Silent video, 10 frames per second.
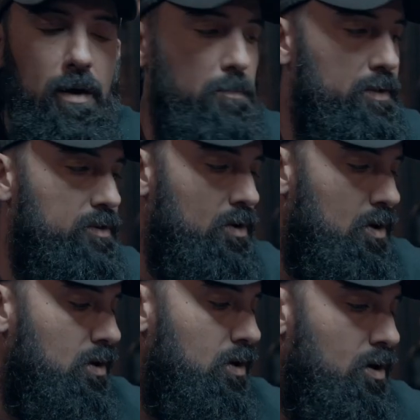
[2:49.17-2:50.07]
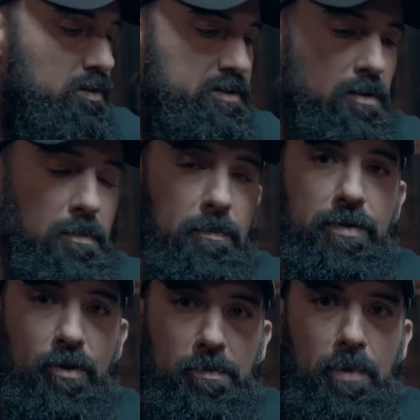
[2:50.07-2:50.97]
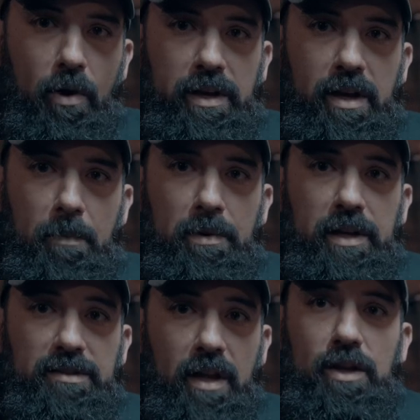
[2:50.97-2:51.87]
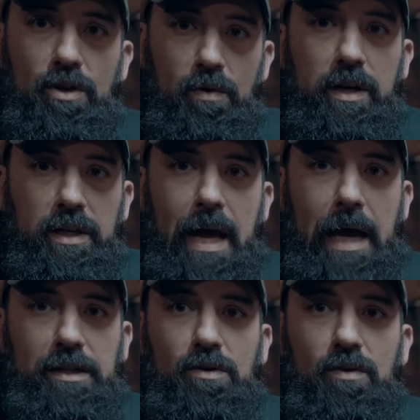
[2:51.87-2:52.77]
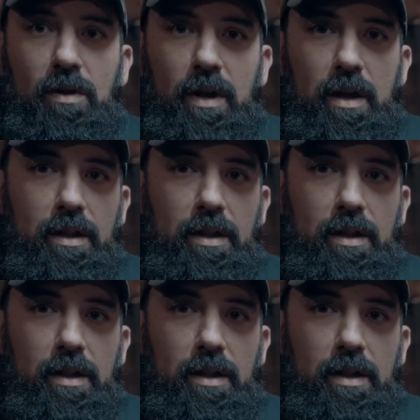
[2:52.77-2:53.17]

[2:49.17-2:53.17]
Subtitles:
But there are awesome third-party companies like Unity Tactical